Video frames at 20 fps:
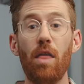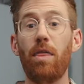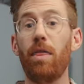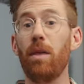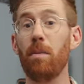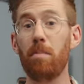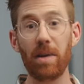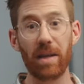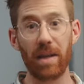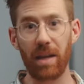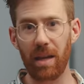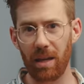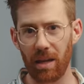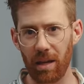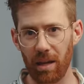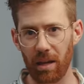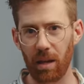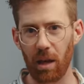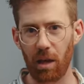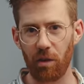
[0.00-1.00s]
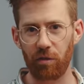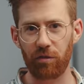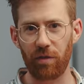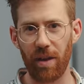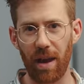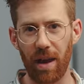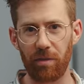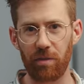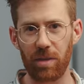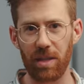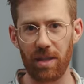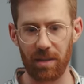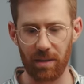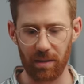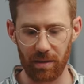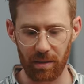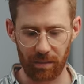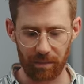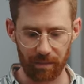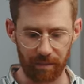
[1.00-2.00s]
the beginning of
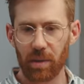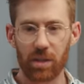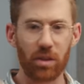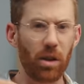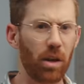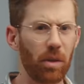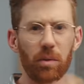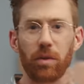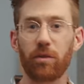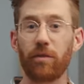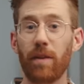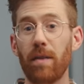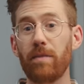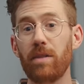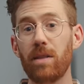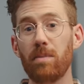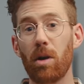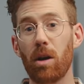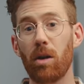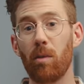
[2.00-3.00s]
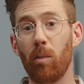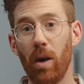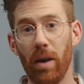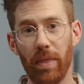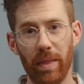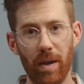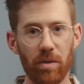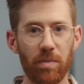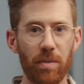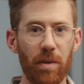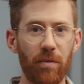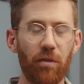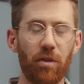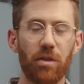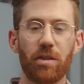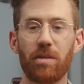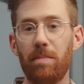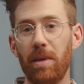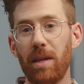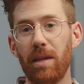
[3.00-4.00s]
5Ds. Starting with the 5D Mark I, that was my
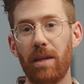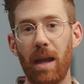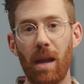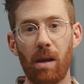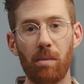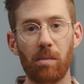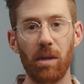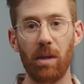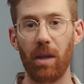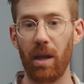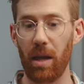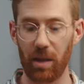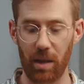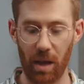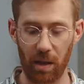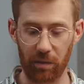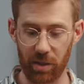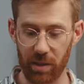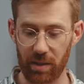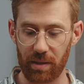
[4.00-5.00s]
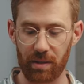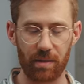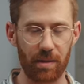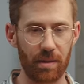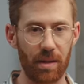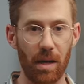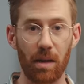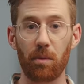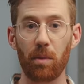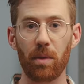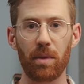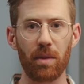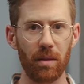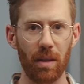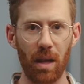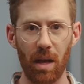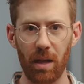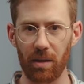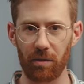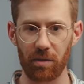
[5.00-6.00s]
first big camera, and I've just stuck with the
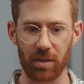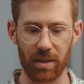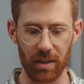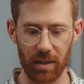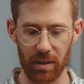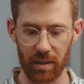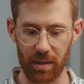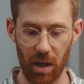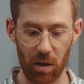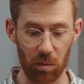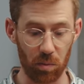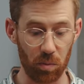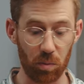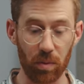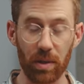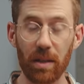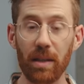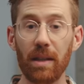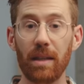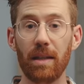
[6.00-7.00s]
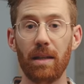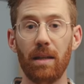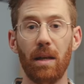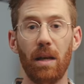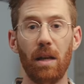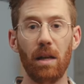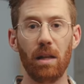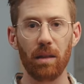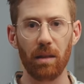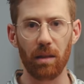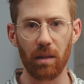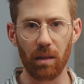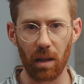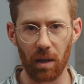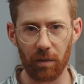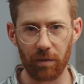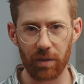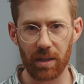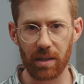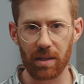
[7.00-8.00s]
line ever since. I really
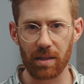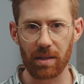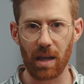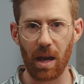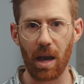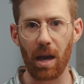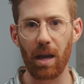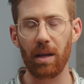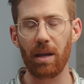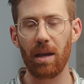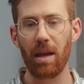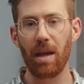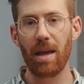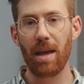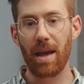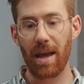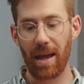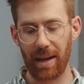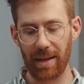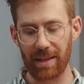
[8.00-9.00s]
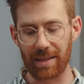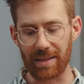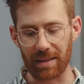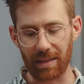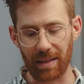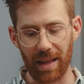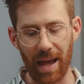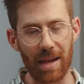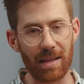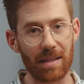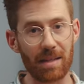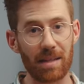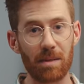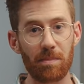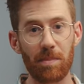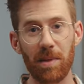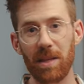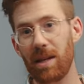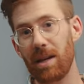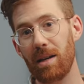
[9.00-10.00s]
love the design, and it's
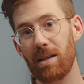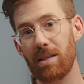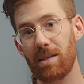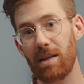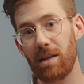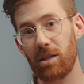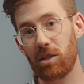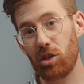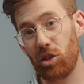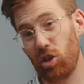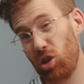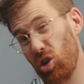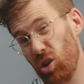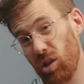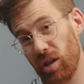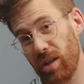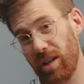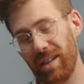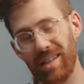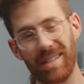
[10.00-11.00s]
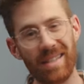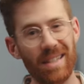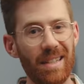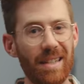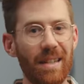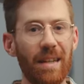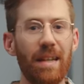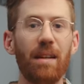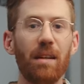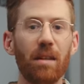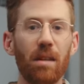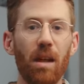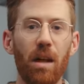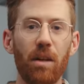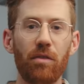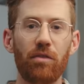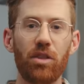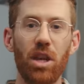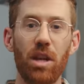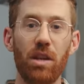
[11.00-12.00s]
lasted because it's good. It didn't need a lot
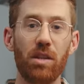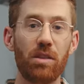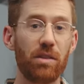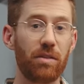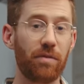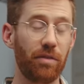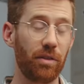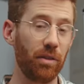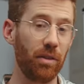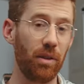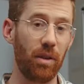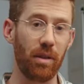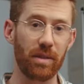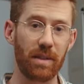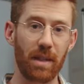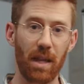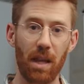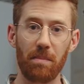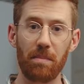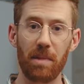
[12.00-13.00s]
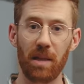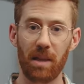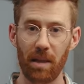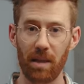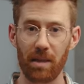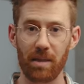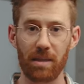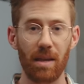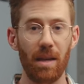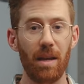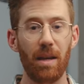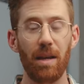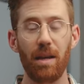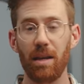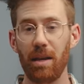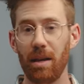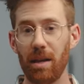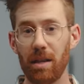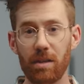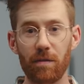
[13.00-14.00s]
of changes for a long time because
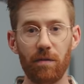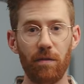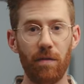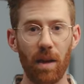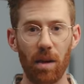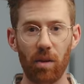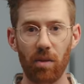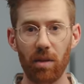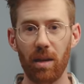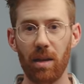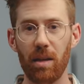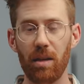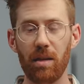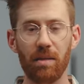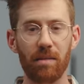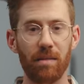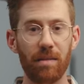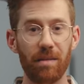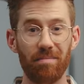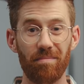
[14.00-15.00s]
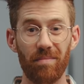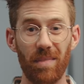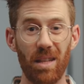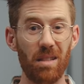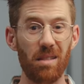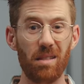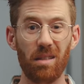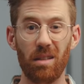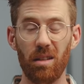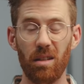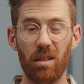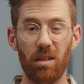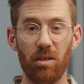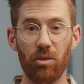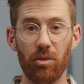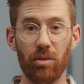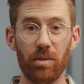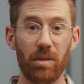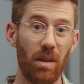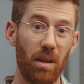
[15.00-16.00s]
it's very easy to
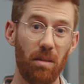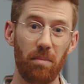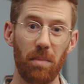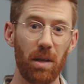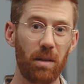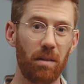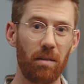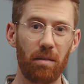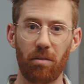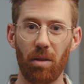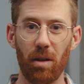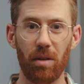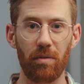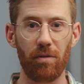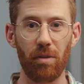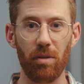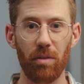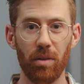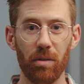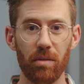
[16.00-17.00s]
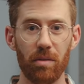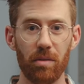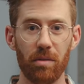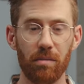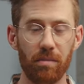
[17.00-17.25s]
use and make great photos.